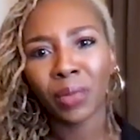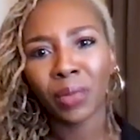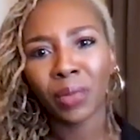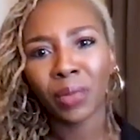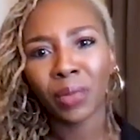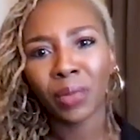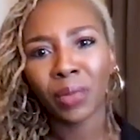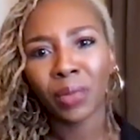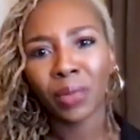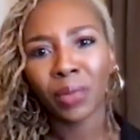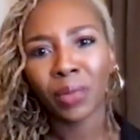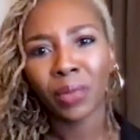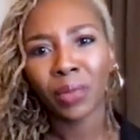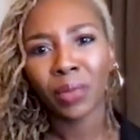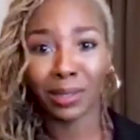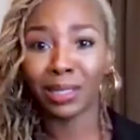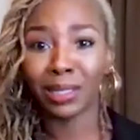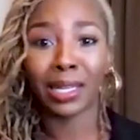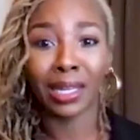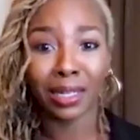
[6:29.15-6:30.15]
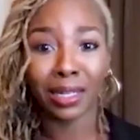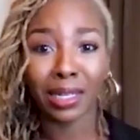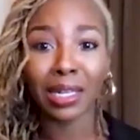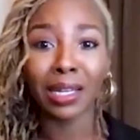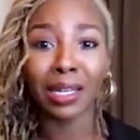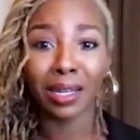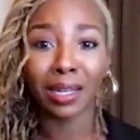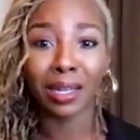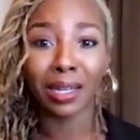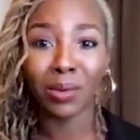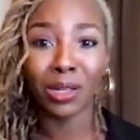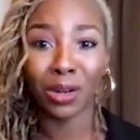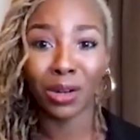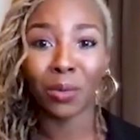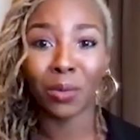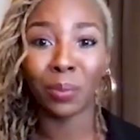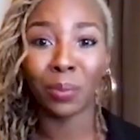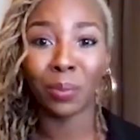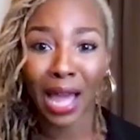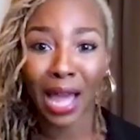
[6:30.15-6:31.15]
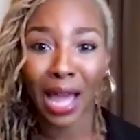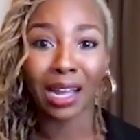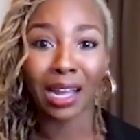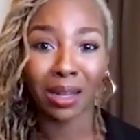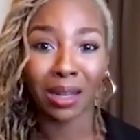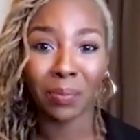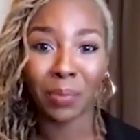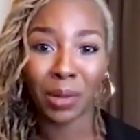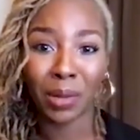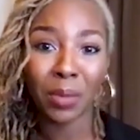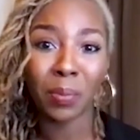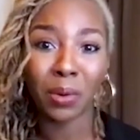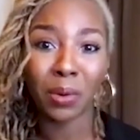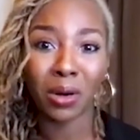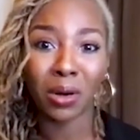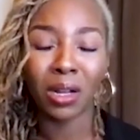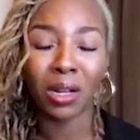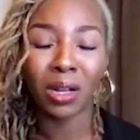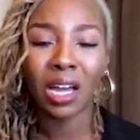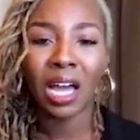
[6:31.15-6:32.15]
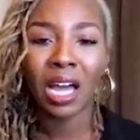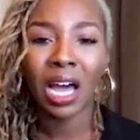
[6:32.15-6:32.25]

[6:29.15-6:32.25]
stopped killing, you know, Black people.